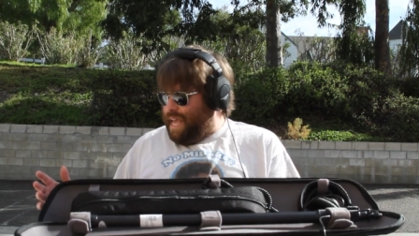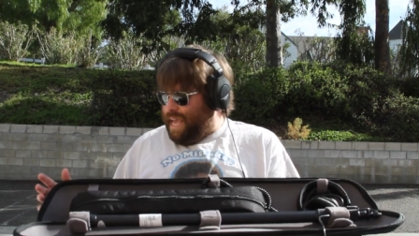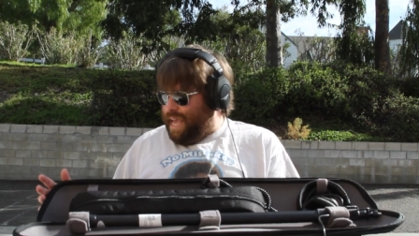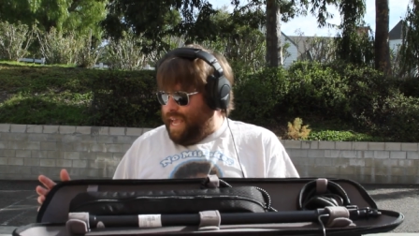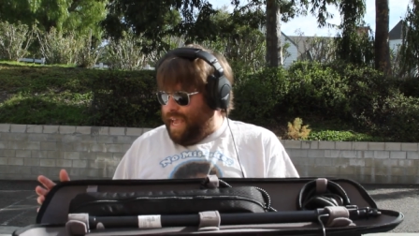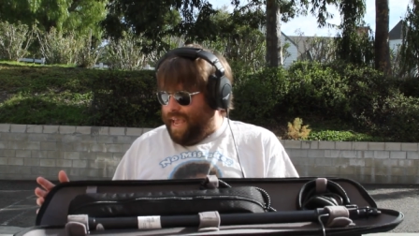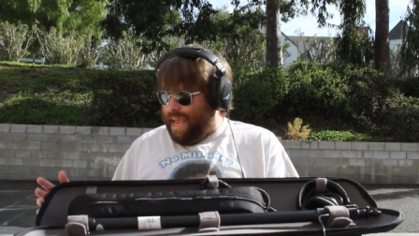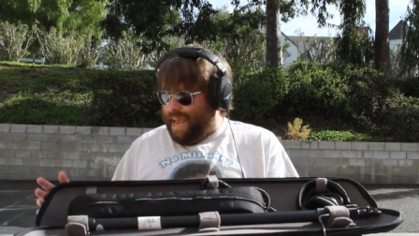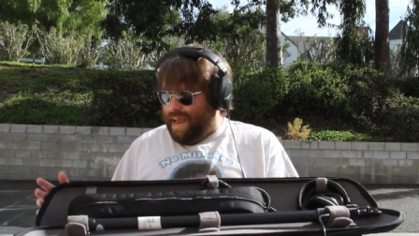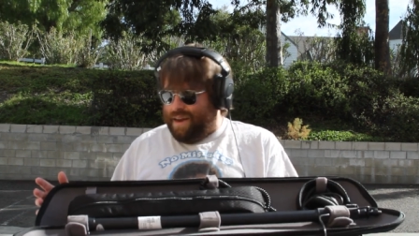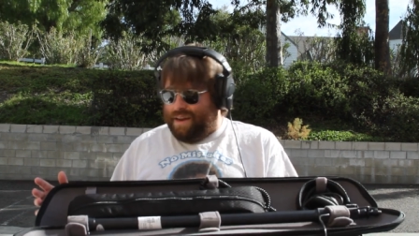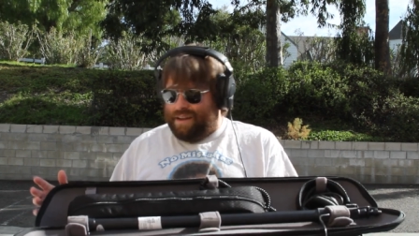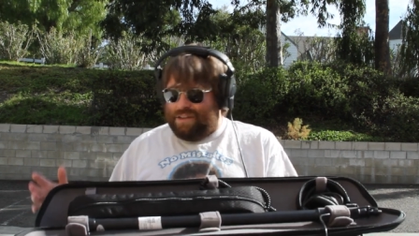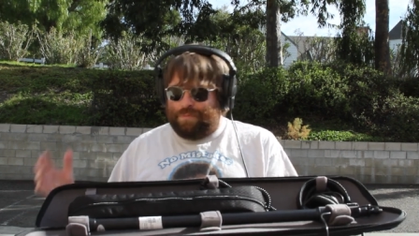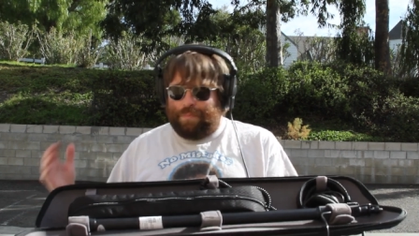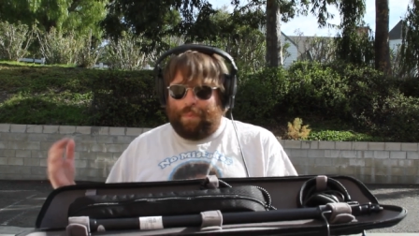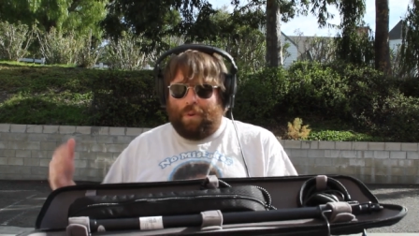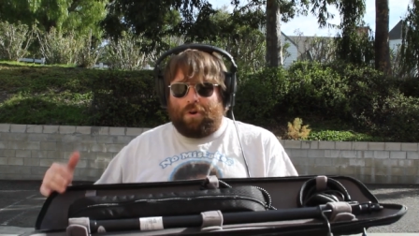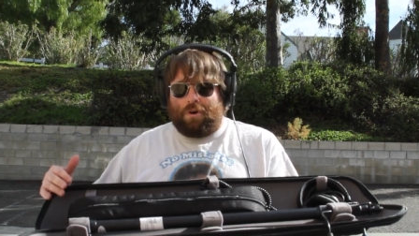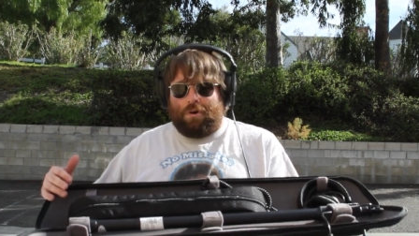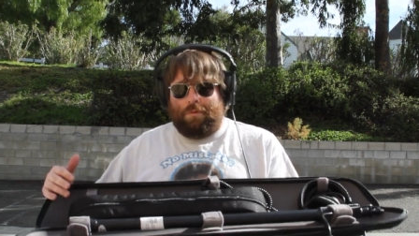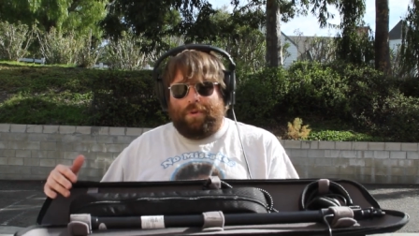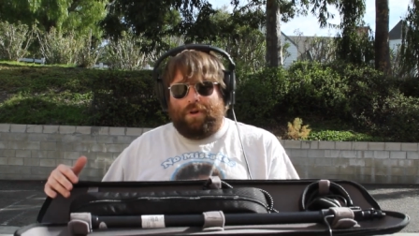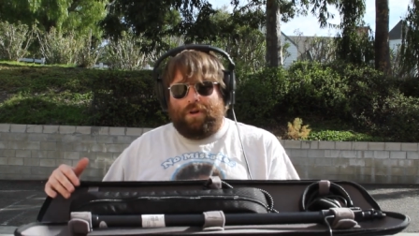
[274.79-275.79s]
And it's
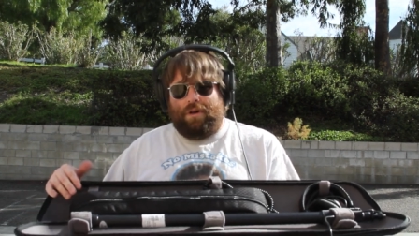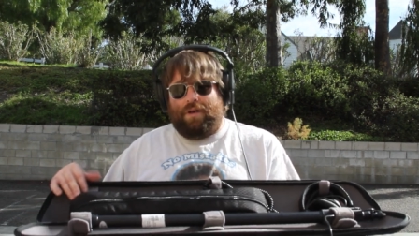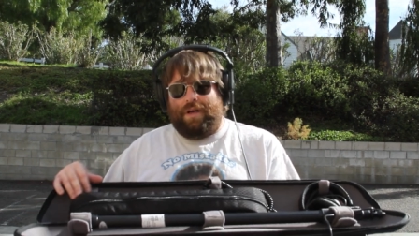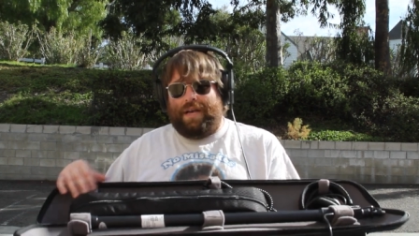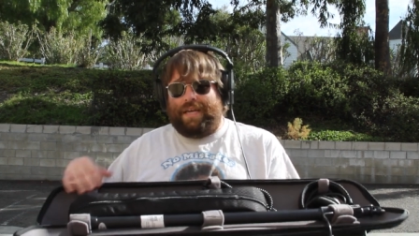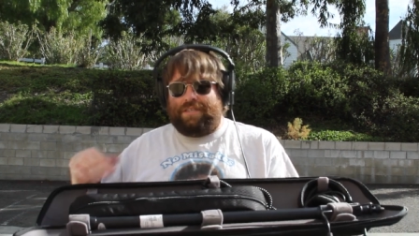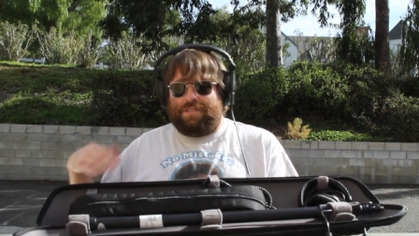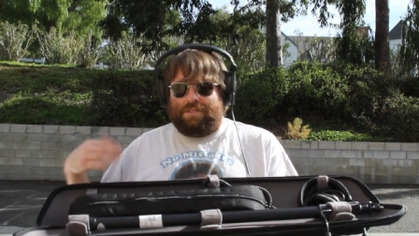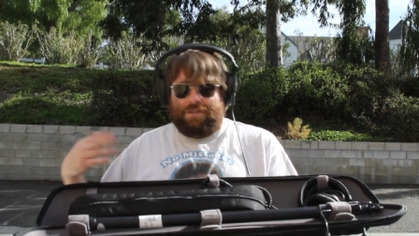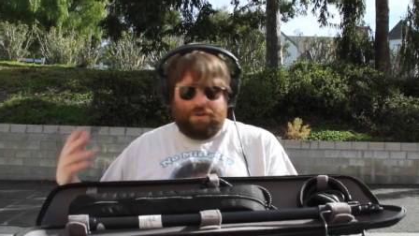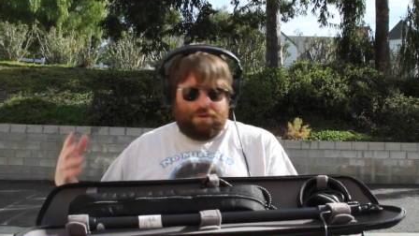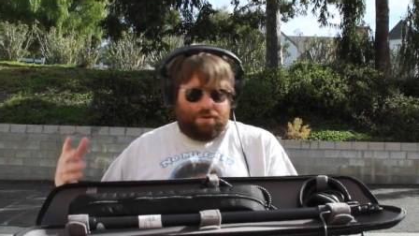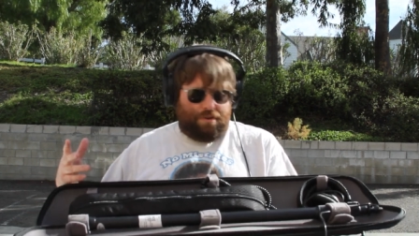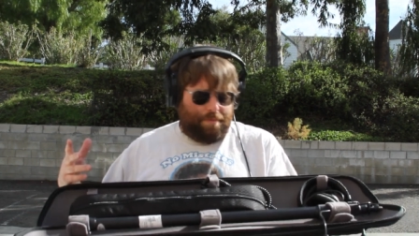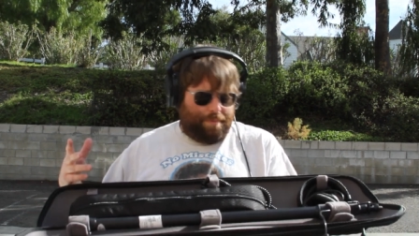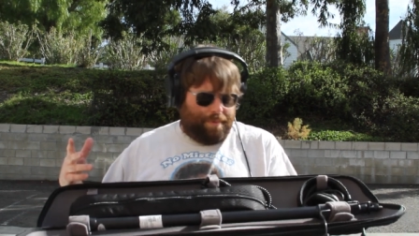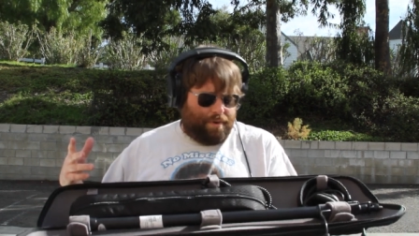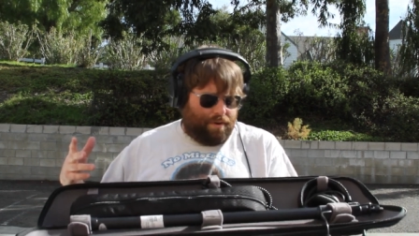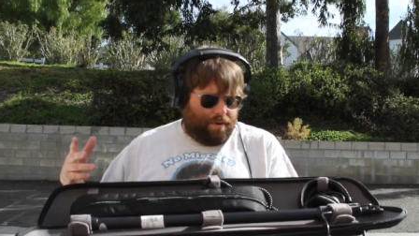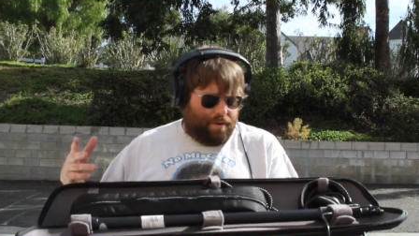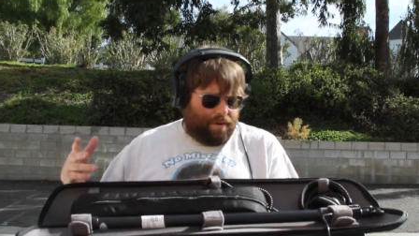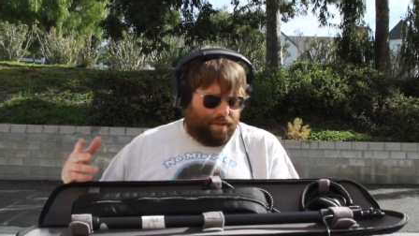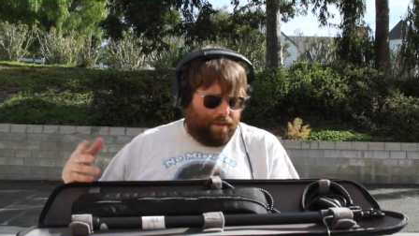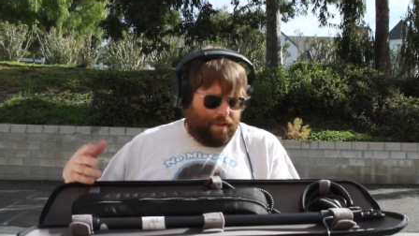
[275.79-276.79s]
portable, it's
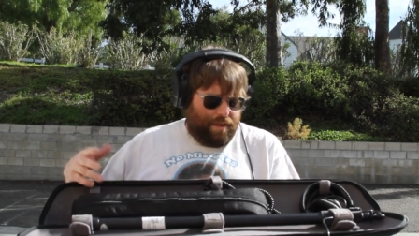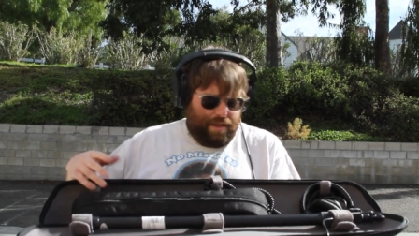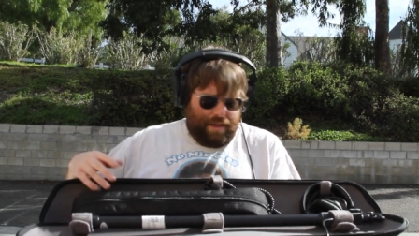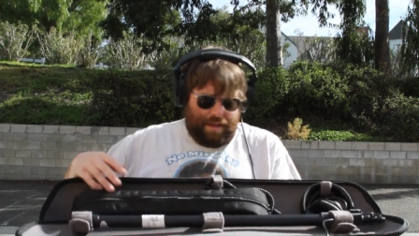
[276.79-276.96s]
durable.